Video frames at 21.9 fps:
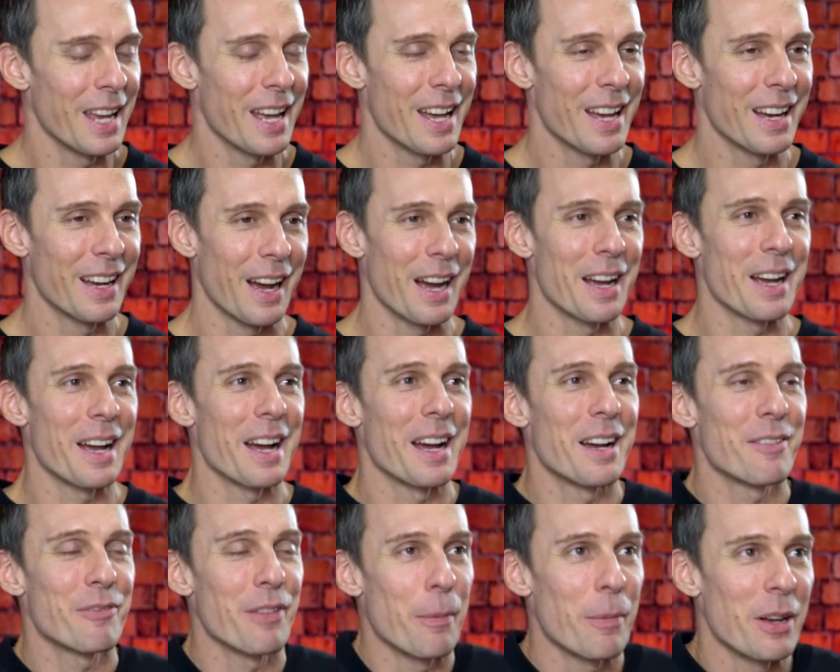Yeah,
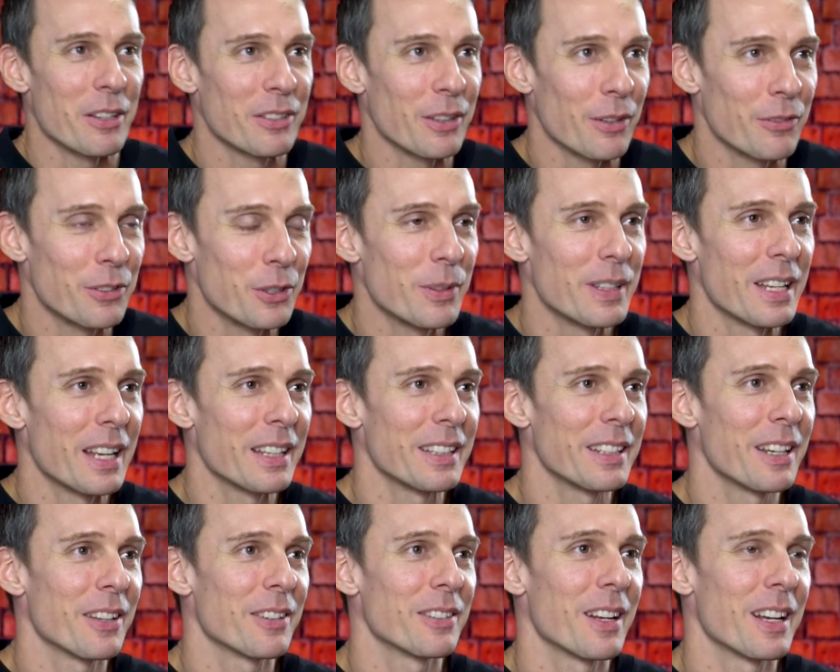I found myself doing that
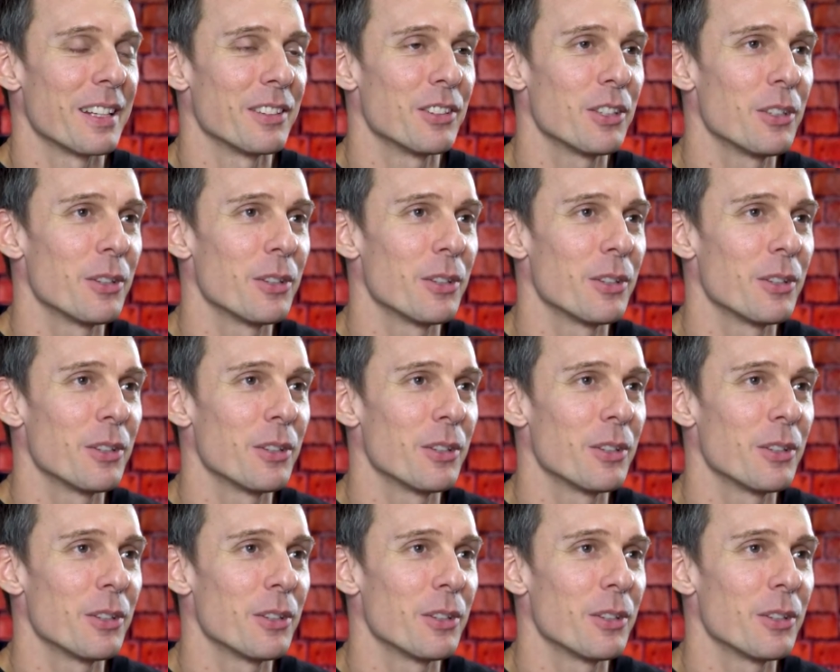the other night